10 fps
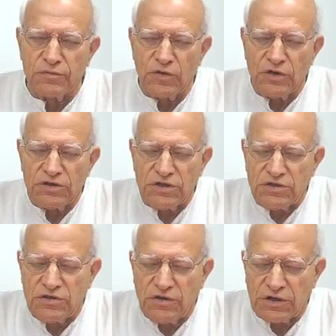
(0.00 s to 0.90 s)
There is a
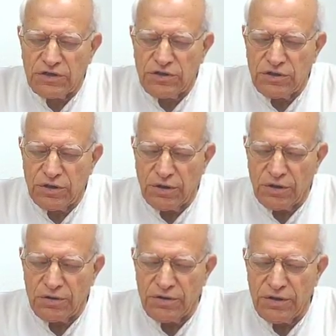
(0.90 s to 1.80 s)

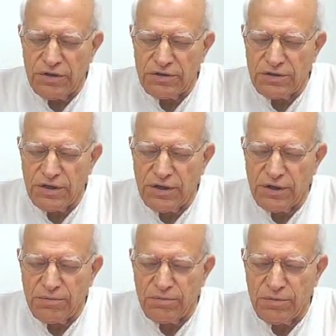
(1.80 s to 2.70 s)
structure. There is
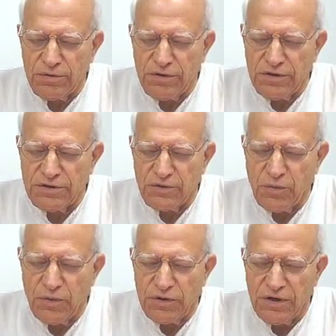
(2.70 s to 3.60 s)
a
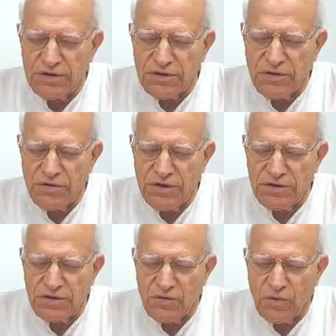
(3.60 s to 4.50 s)

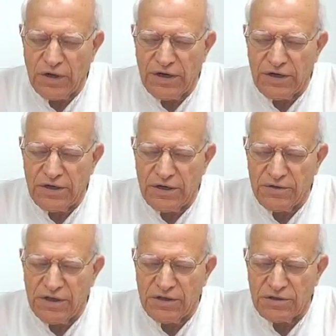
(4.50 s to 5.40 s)
reason why
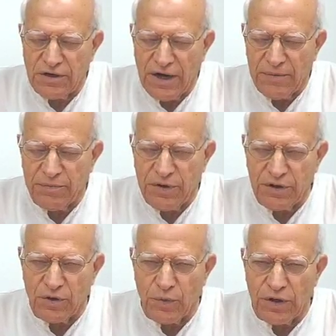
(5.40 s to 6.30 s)
things are
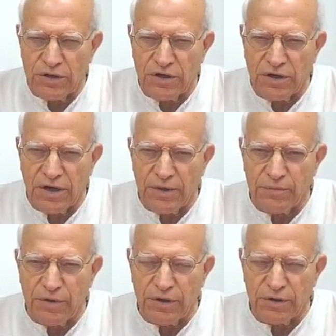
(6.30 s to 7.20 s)
happening the way they are
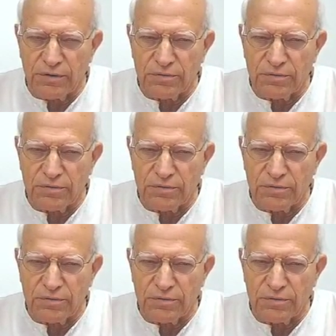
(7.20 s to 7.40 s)
happening.